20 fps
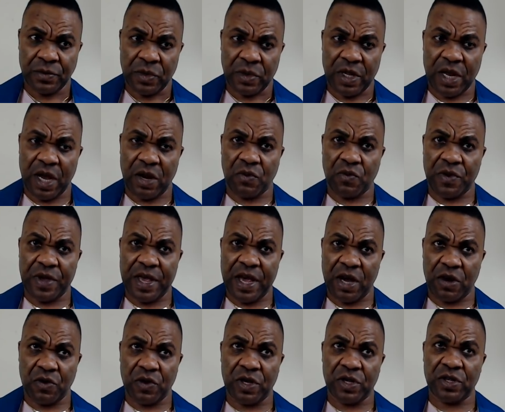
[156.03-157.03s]
that we
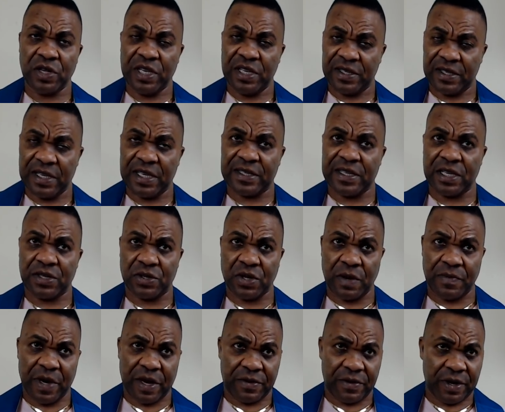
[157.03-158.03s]
are going. It's a
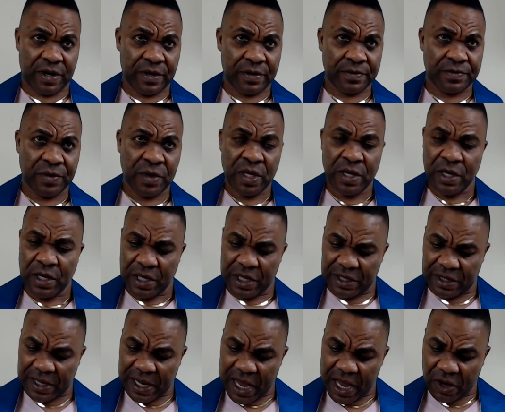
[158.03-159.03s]
summary.
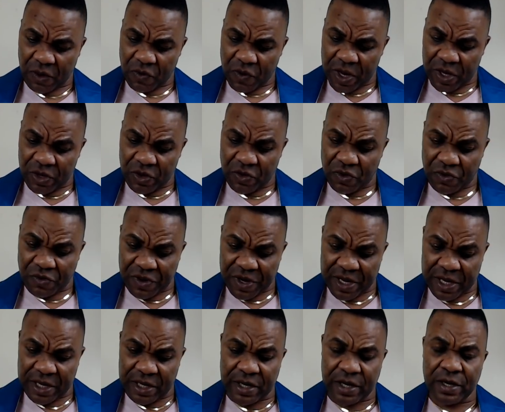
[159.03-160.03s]
It's like when you
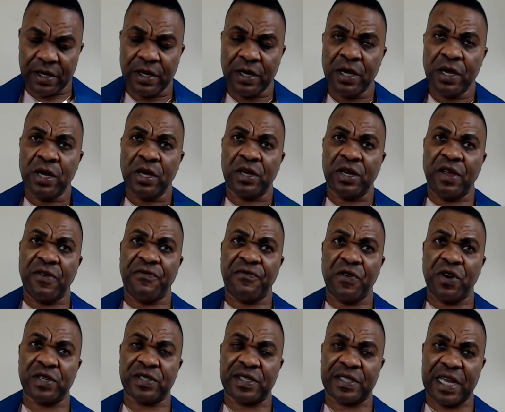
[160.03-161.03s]
read the
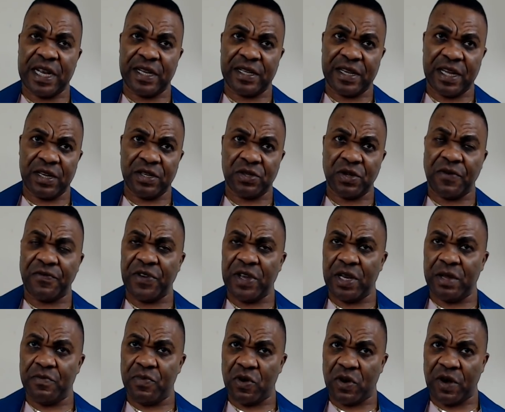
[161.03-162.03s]
first sentence of
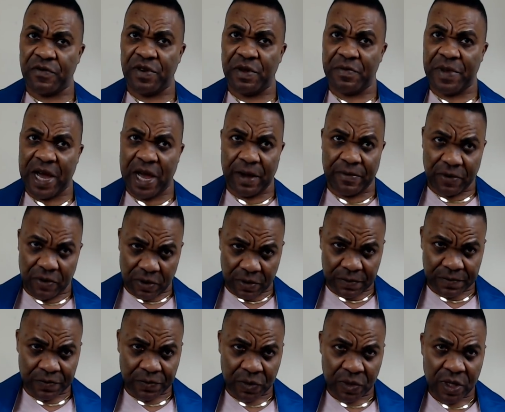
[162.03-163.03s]
any book of the
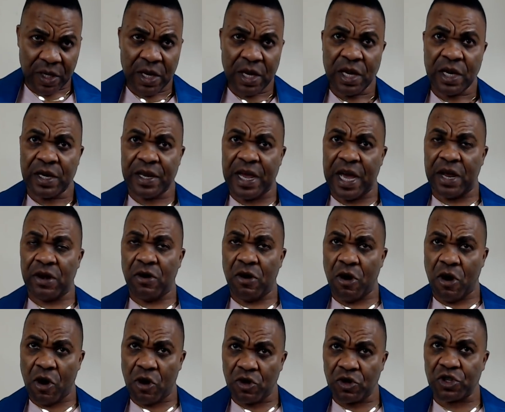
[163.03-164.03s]
Bible, that
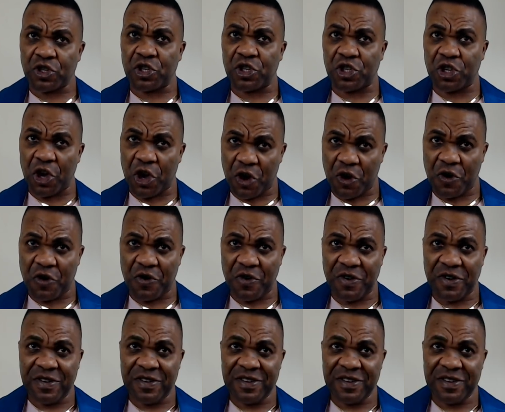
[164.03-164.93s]
also